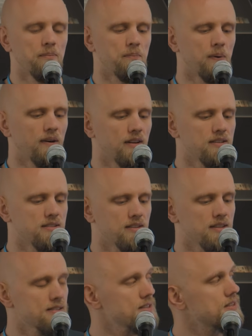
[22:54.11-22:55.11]
But
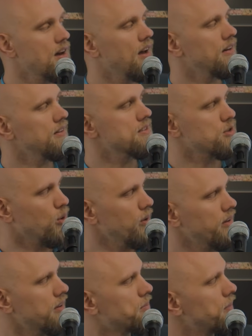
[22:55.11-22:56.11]
this is not a
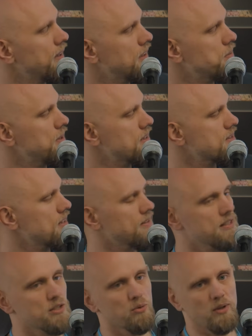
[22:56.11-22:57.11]
toy by any means. Like,
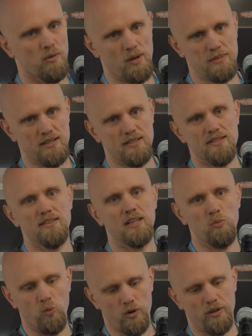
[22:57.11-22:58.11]
these are real websites and
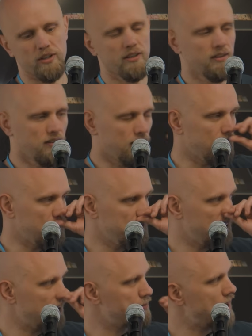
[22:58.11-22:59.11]
they work.
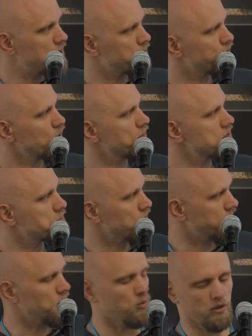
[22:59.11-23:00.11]
They have bad performance,
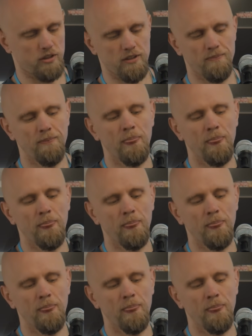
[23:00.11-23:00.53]
but they work.